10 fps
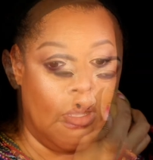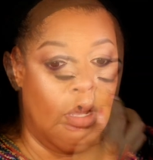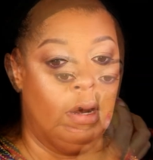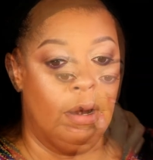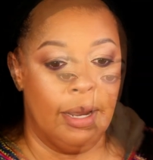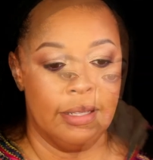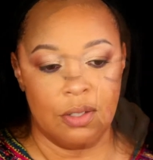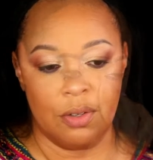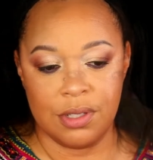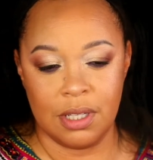Alright, let's
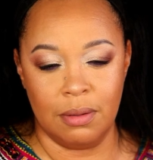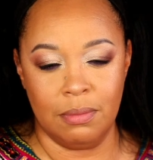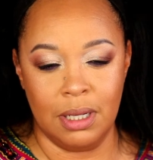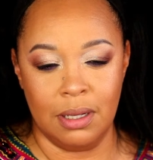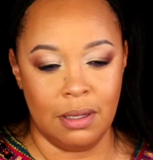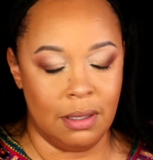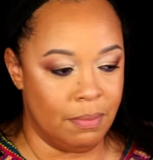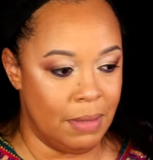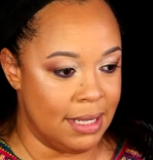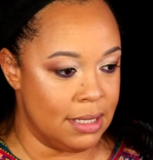throw some
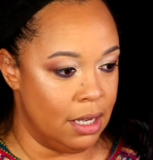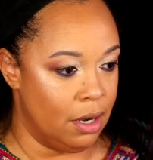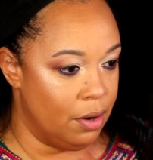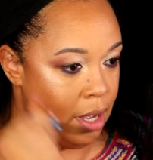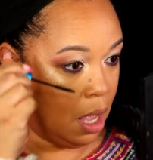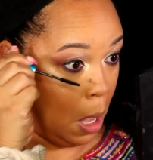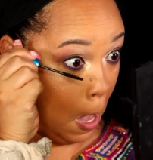mascara